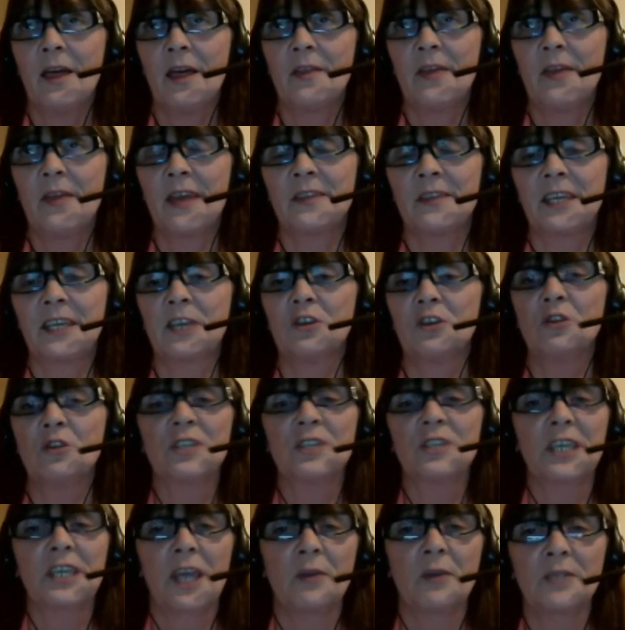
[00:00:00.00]
then they can
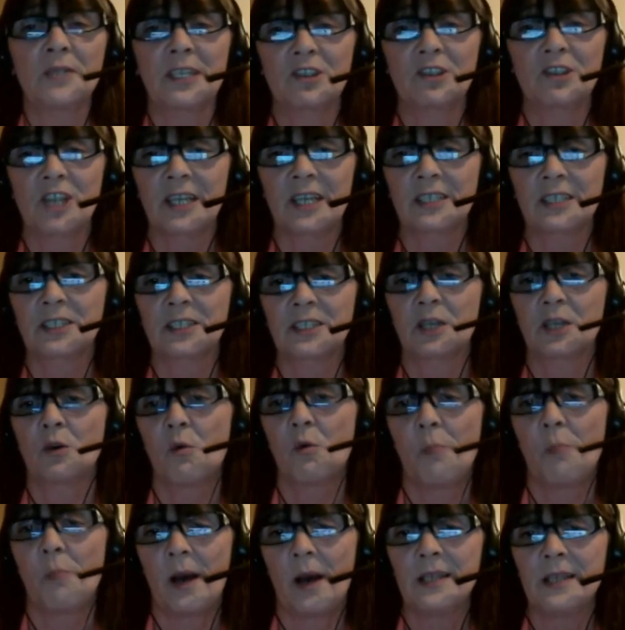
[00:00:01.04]
use accounting tricks to
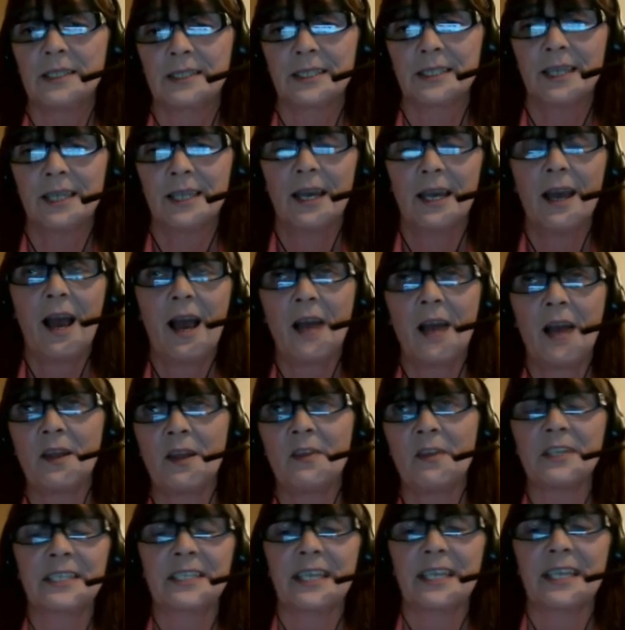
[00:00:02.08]
go bust,
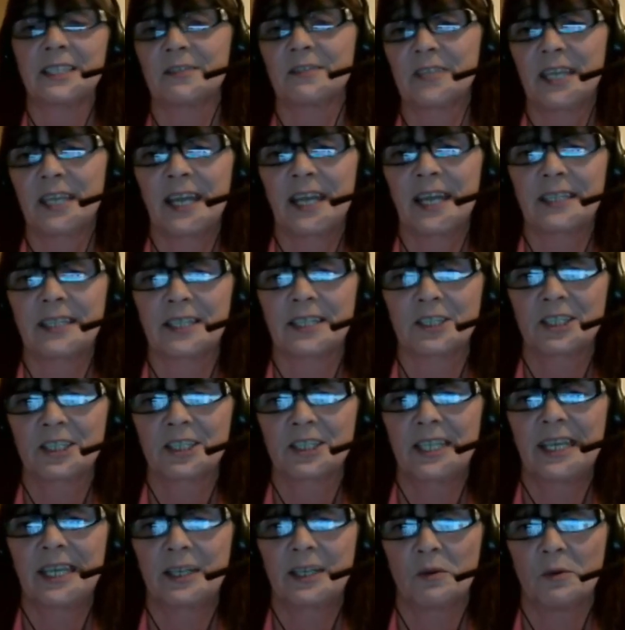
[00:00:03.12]
another set of directors
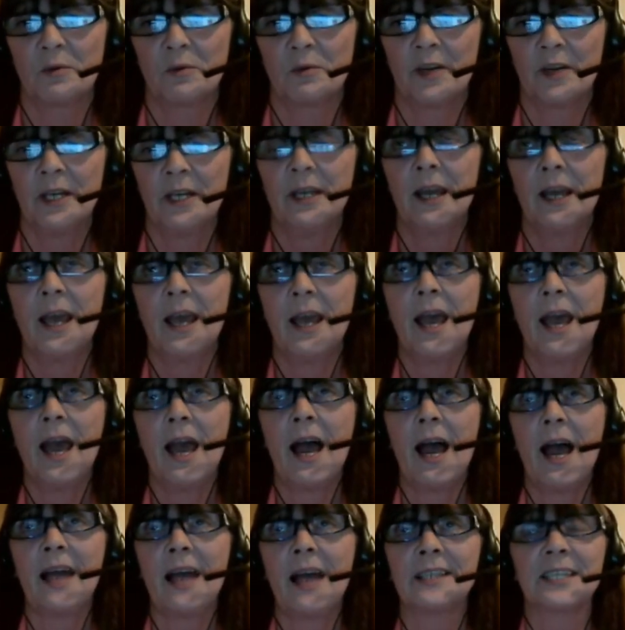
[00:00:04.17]
take over,
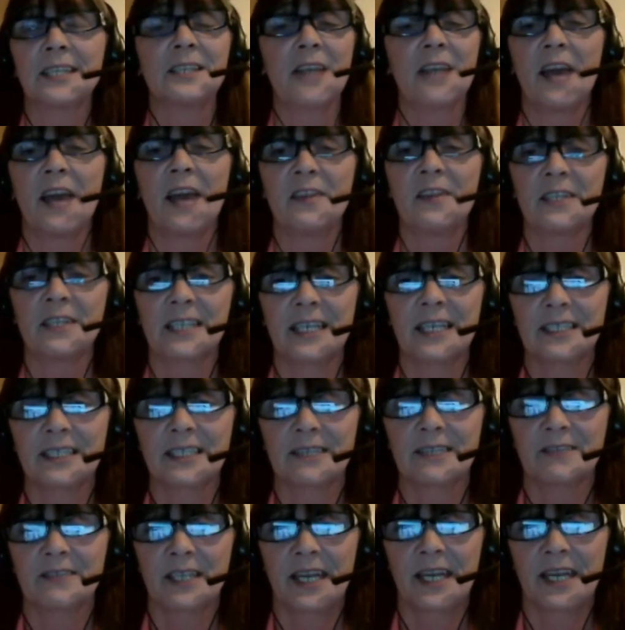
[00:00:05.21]
and neither sets
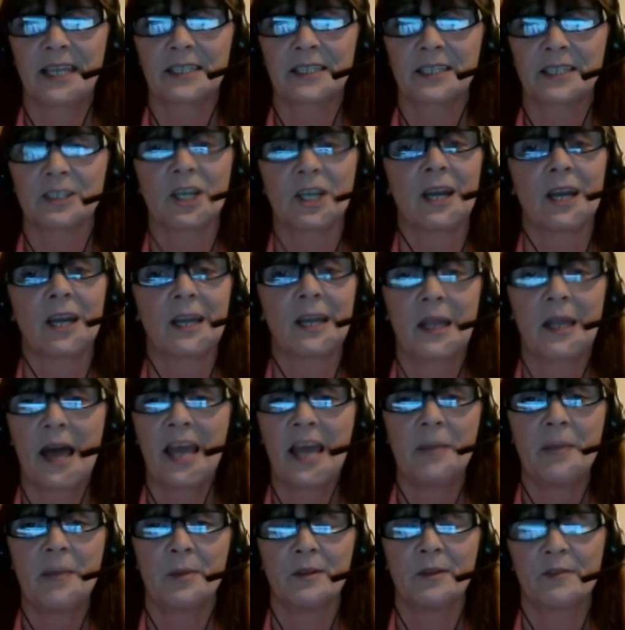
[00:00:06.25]
of directors are
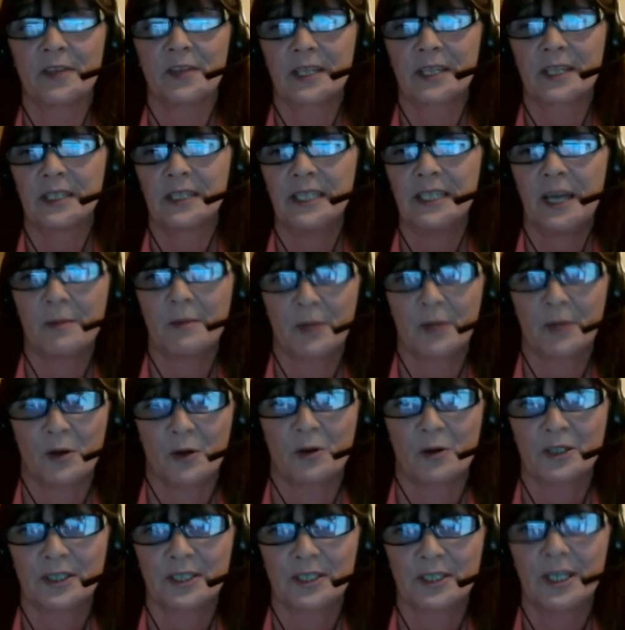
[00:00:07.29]
liable for the clean-up
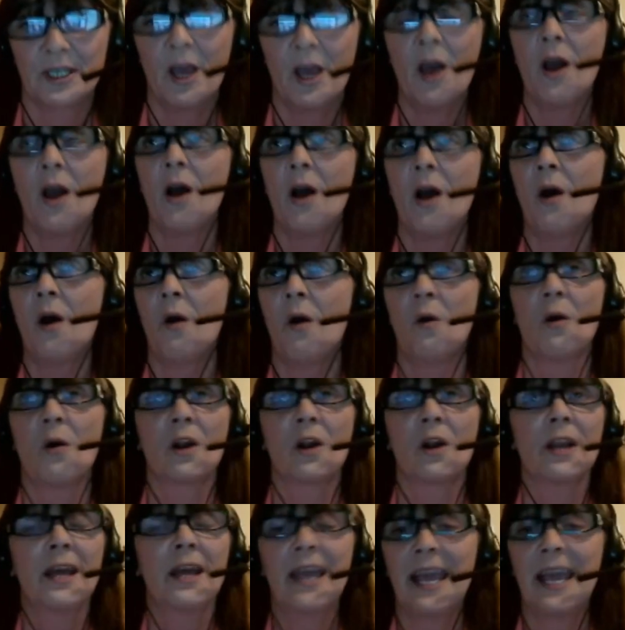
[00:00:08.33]
costs
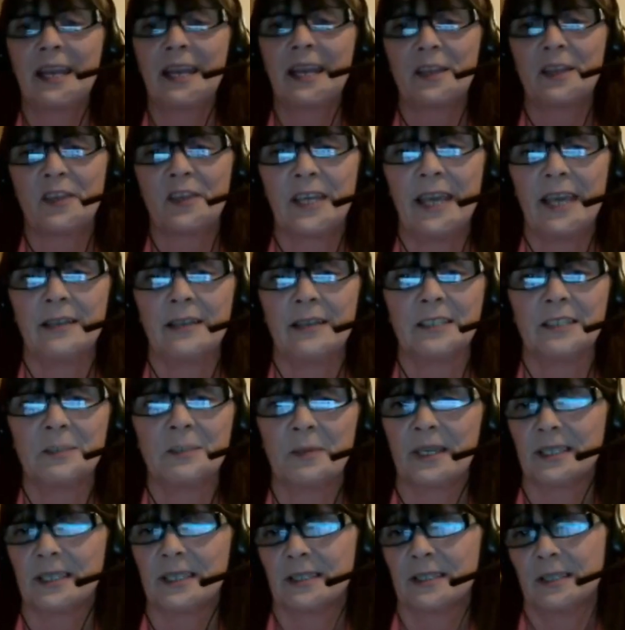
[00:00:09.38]
or anything else,
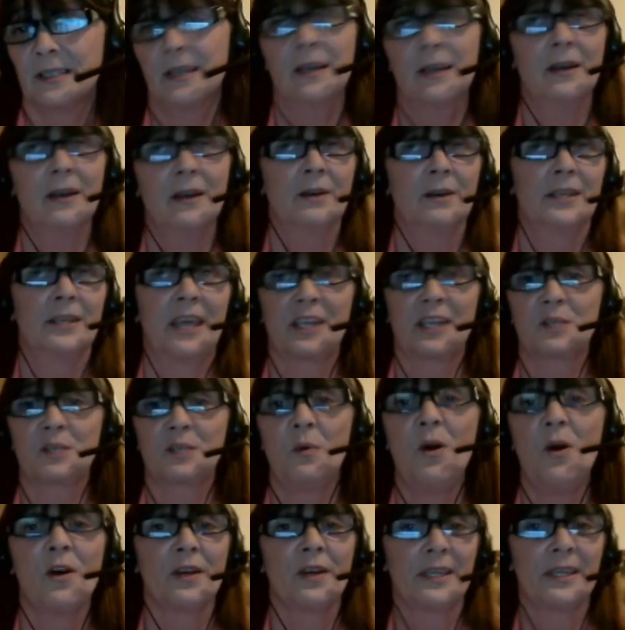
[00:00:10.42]
because guess
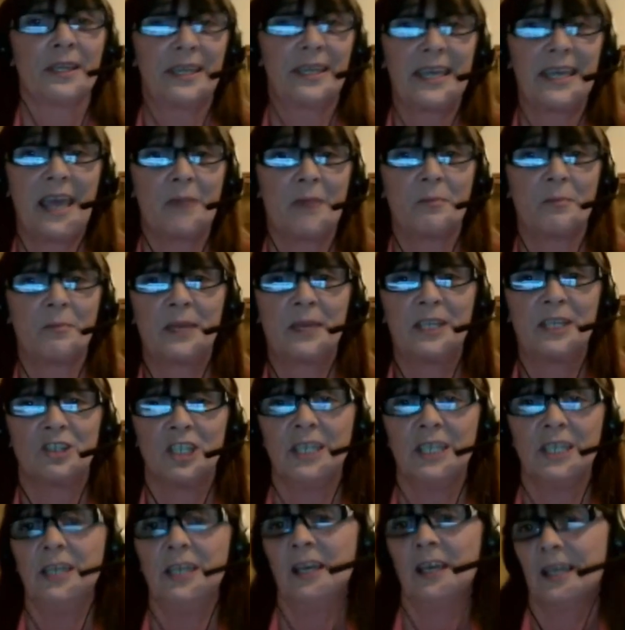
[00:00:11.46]
what?
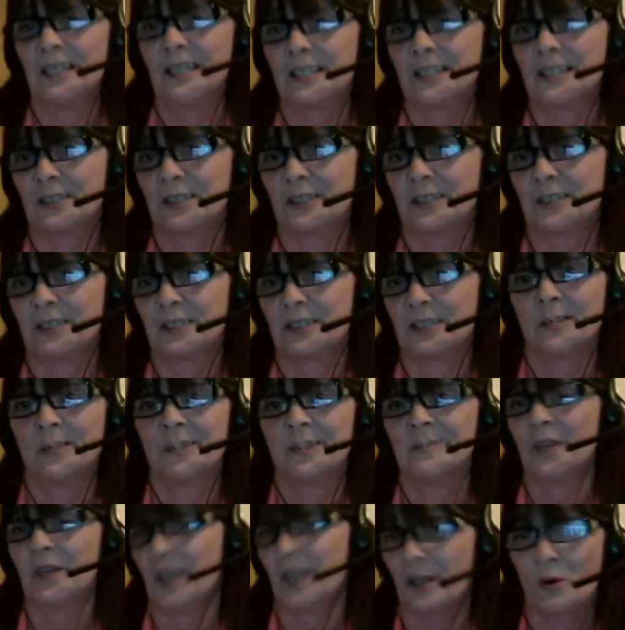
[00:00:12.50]
KPMG told them
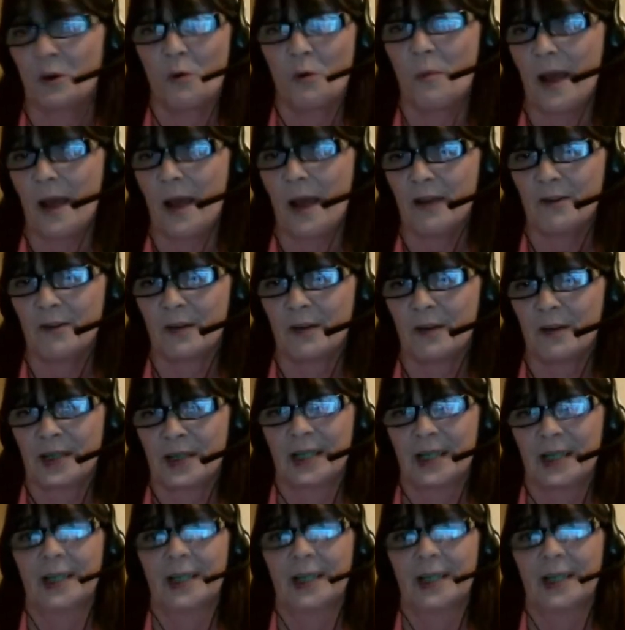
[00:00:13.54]
they could go bankrupt.